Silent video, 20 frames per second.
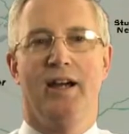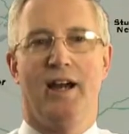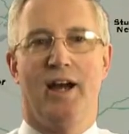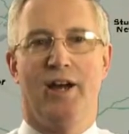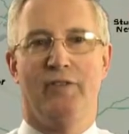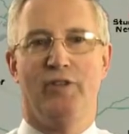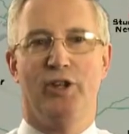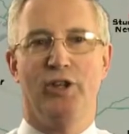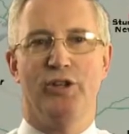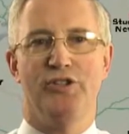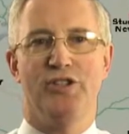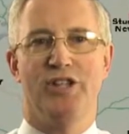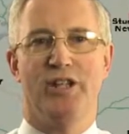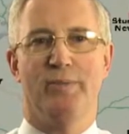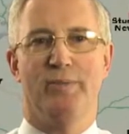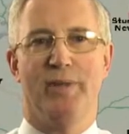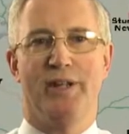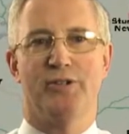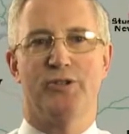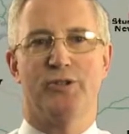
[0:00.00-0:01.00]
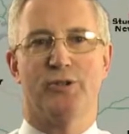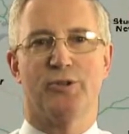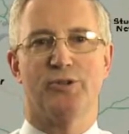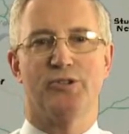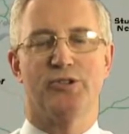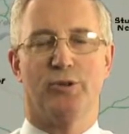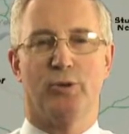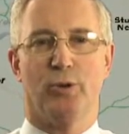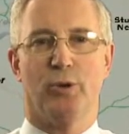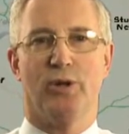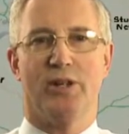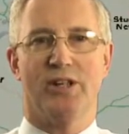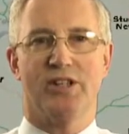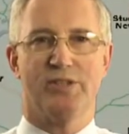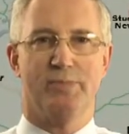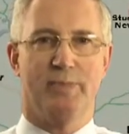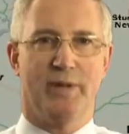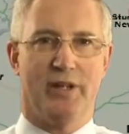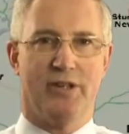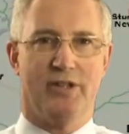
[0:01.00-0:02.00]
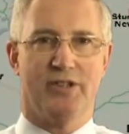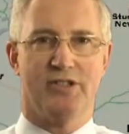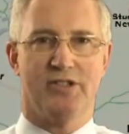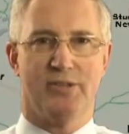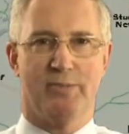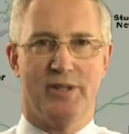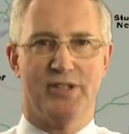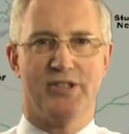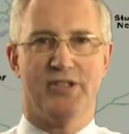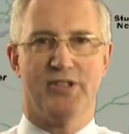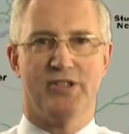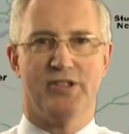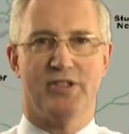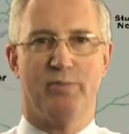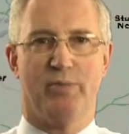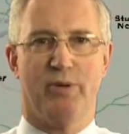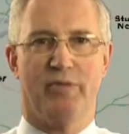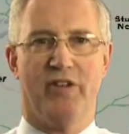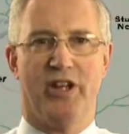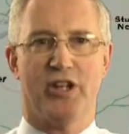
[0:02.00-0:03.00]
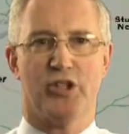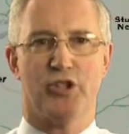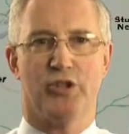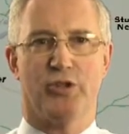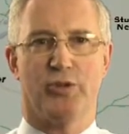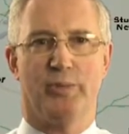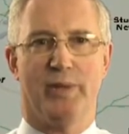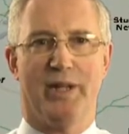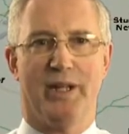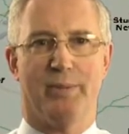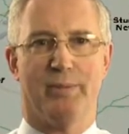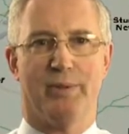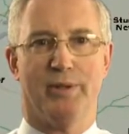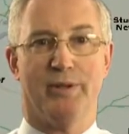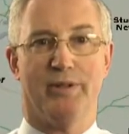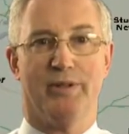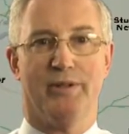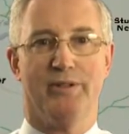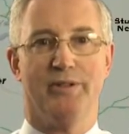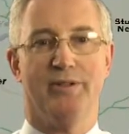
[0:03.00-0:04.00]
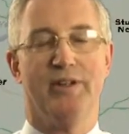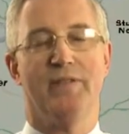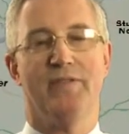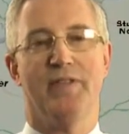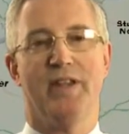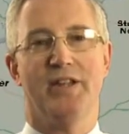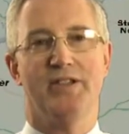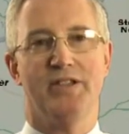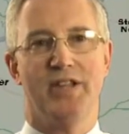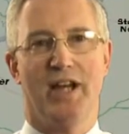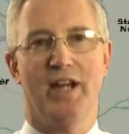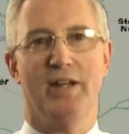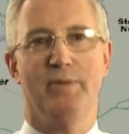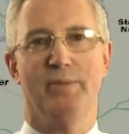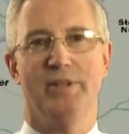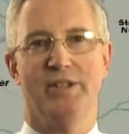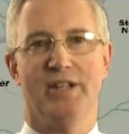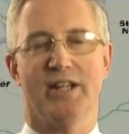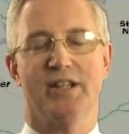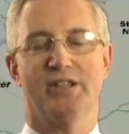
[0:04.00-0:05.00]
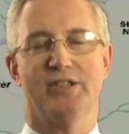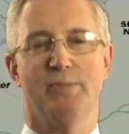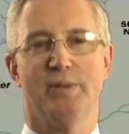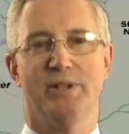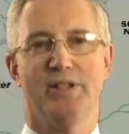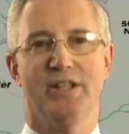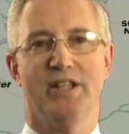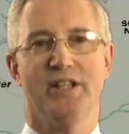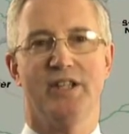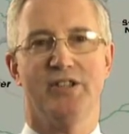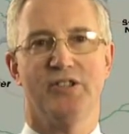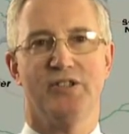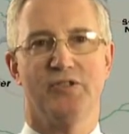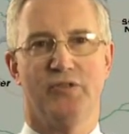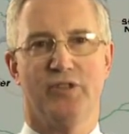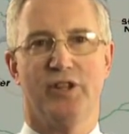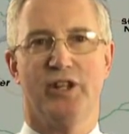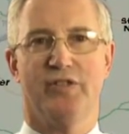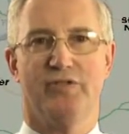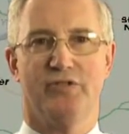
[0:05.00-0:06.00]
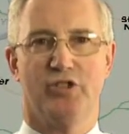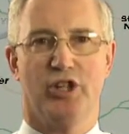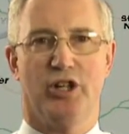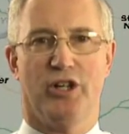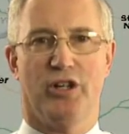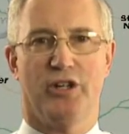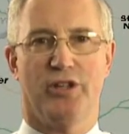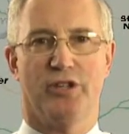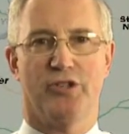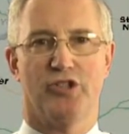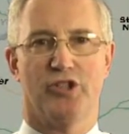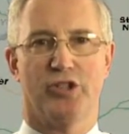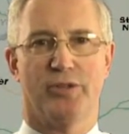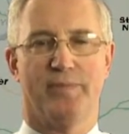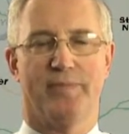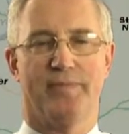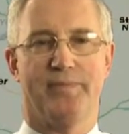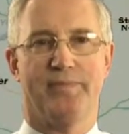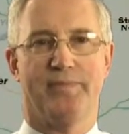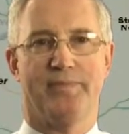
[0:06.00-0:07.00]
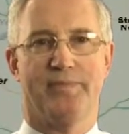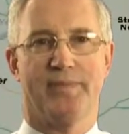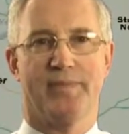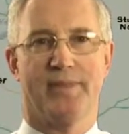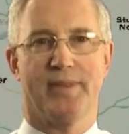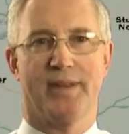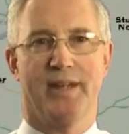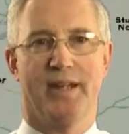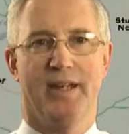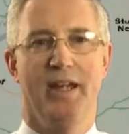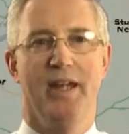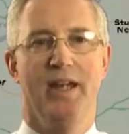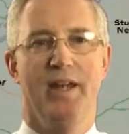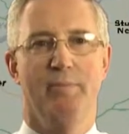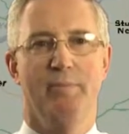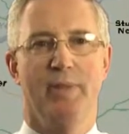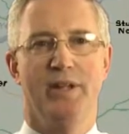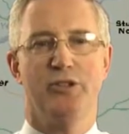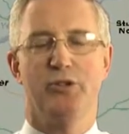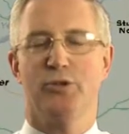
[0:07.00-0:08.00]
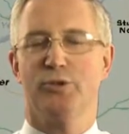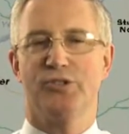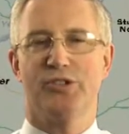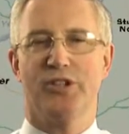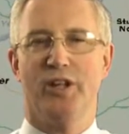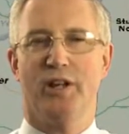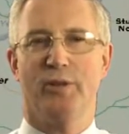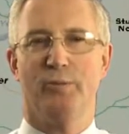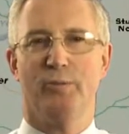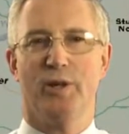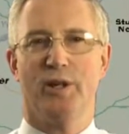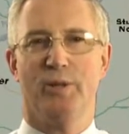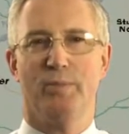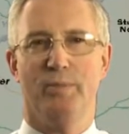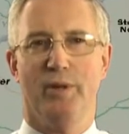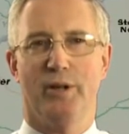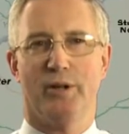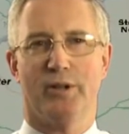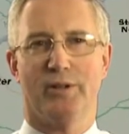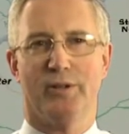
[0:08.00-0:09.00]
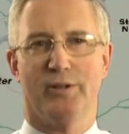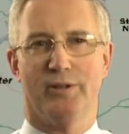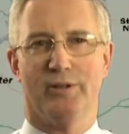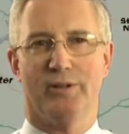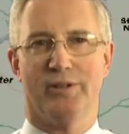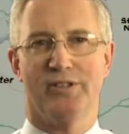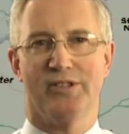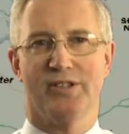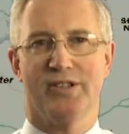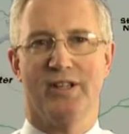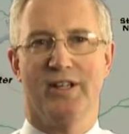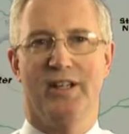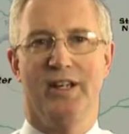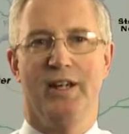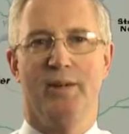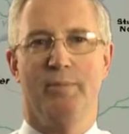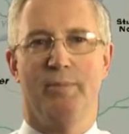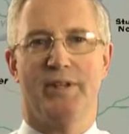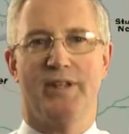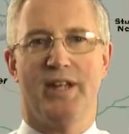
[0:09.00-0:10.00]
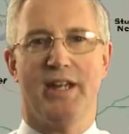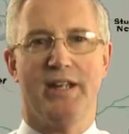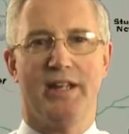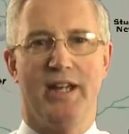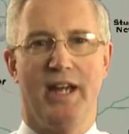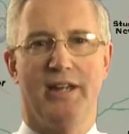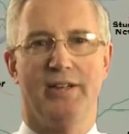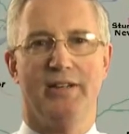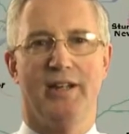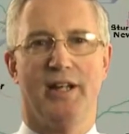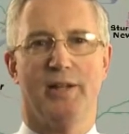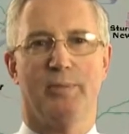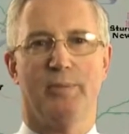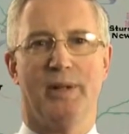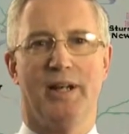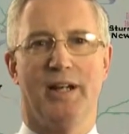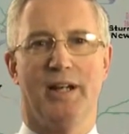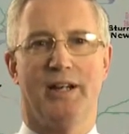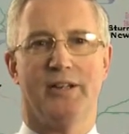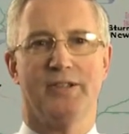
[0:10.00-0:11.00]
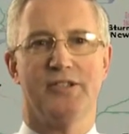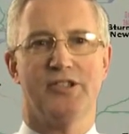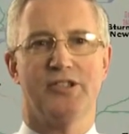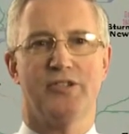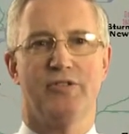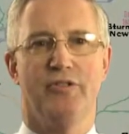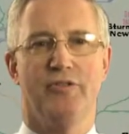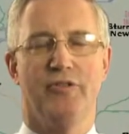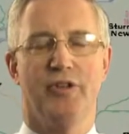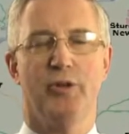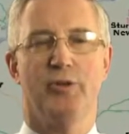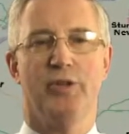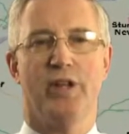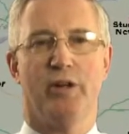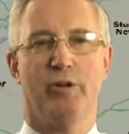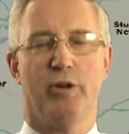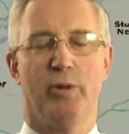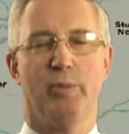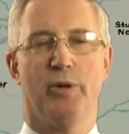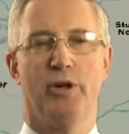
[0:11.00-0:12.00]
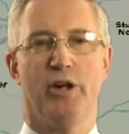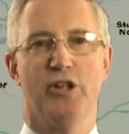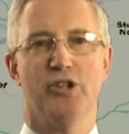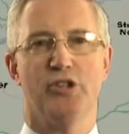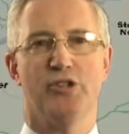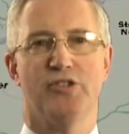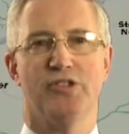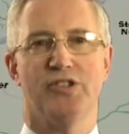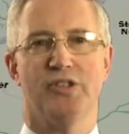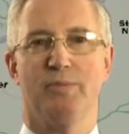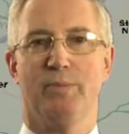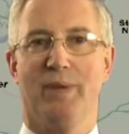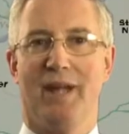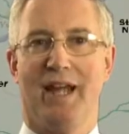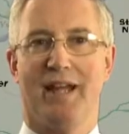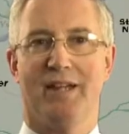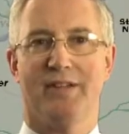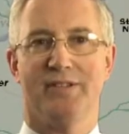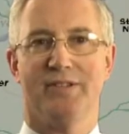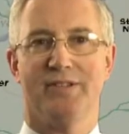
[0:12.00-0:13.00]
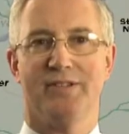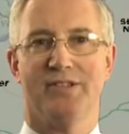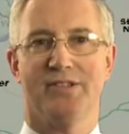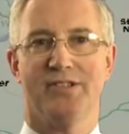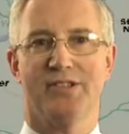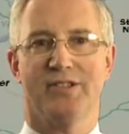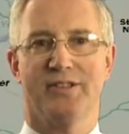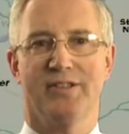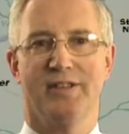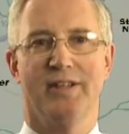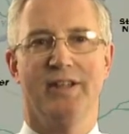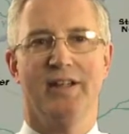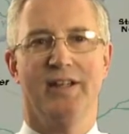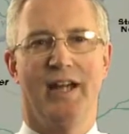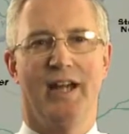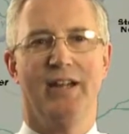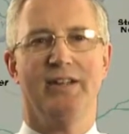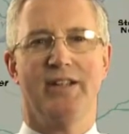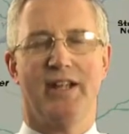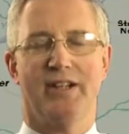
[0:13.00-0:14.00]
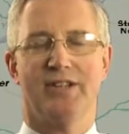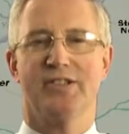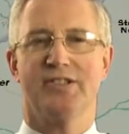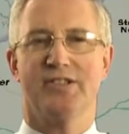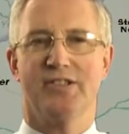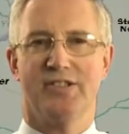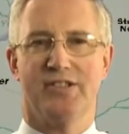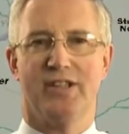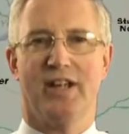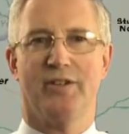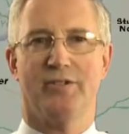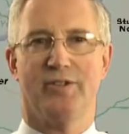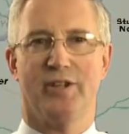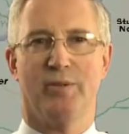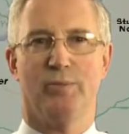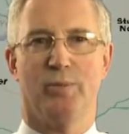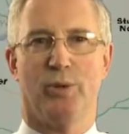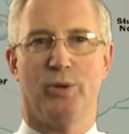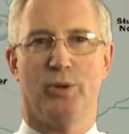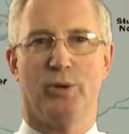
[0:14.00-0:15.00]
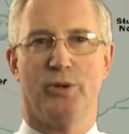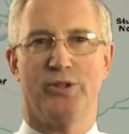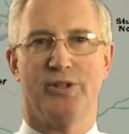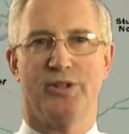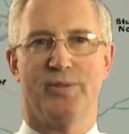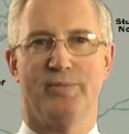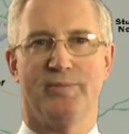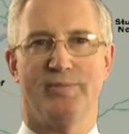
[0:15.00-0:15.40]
Our volunteer mentors are all experienced business and professional people who give their time and expertise free of charge. Mentors can't work miracles, but they can help clients to review their operations and plans and act as a sounding board.